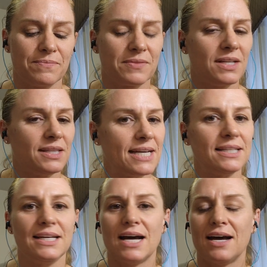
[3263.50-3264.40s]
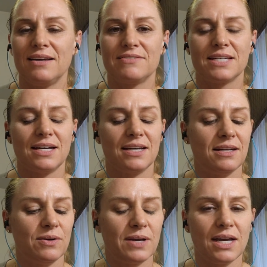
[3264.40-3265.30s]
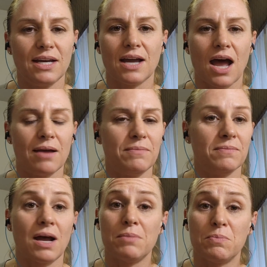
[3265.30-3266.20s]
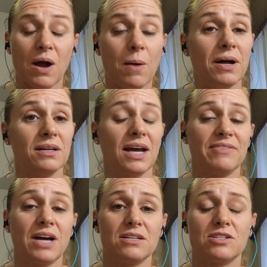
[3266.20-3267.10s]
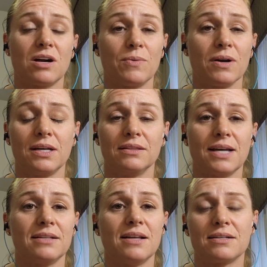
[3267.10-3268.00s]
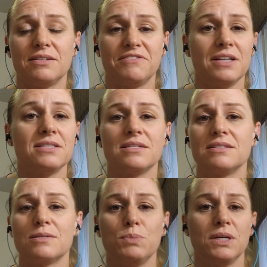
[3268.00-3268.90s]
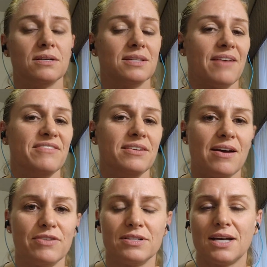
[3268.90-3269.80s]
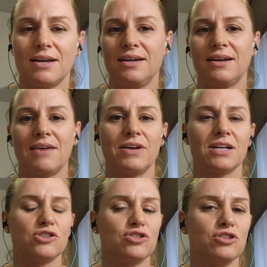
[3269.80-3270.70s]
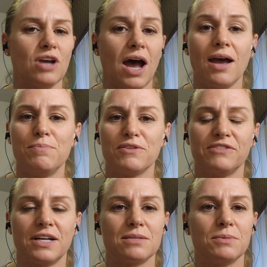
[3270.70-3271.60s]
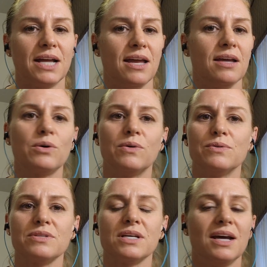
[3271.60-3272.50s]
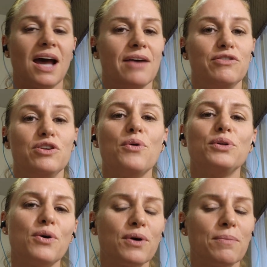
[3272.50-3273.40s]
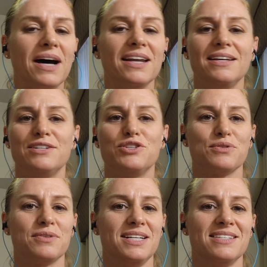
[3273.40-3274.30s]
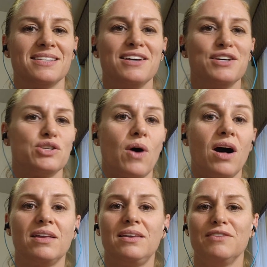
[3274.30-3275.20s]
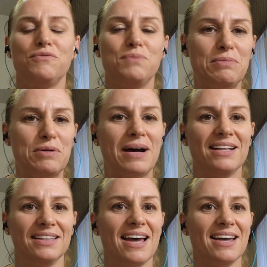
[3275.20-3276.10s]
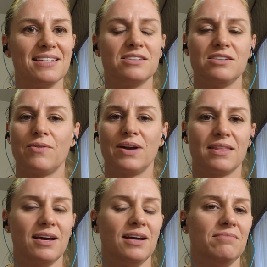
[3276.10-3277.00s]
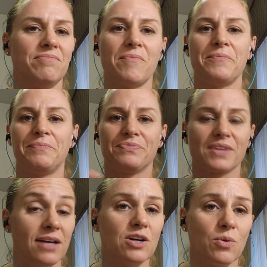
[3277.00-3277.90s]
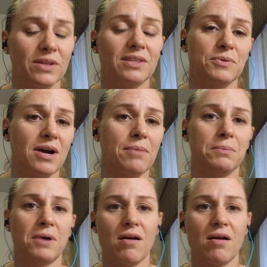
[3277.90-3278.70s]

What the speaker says: lately I have said, okay, I'm a brown belt. I've got to start working leg lock defenses, because I've never done it. I've got hyper flexible ankles. I have no lower body injuries. So I'll give people my legs knowing that I don't want them grabbing my